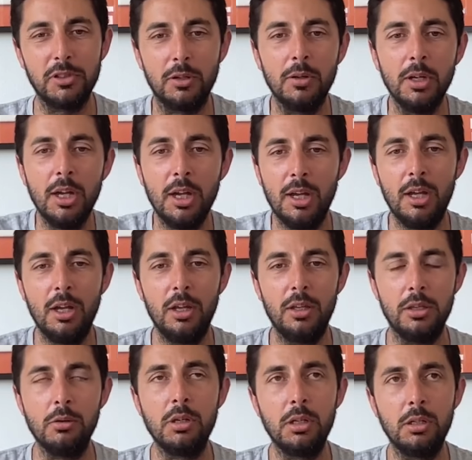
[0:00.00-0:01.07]
So
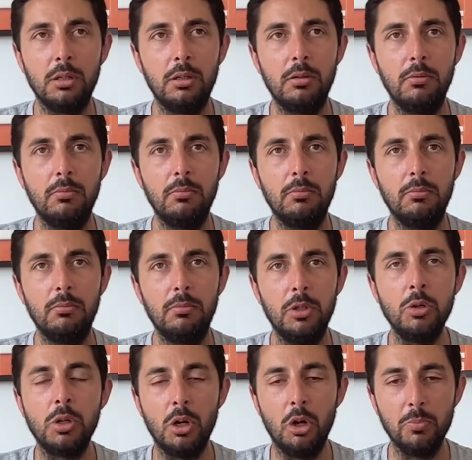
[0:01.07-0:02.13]
you can you
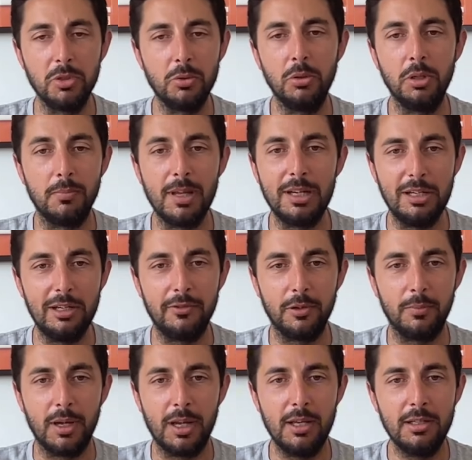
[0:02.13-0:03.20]
can homeschool in many different
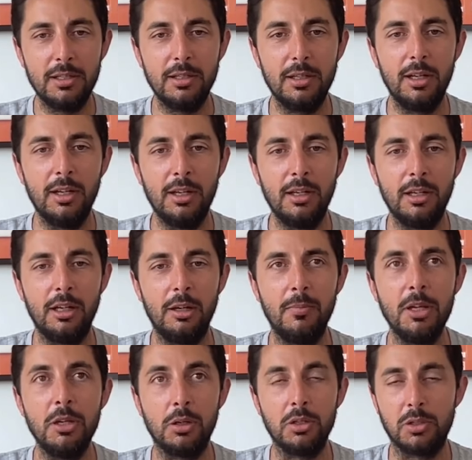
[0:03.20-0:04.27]
ways, um, and
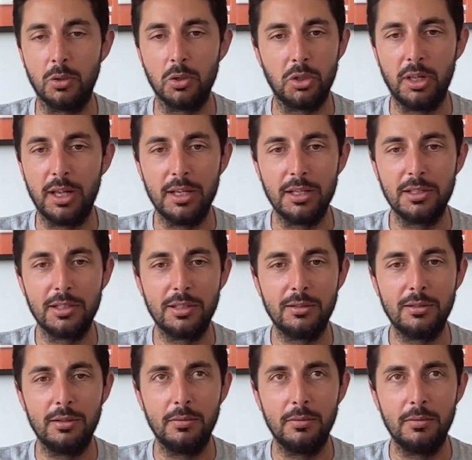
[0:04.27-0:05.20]
you can socialize.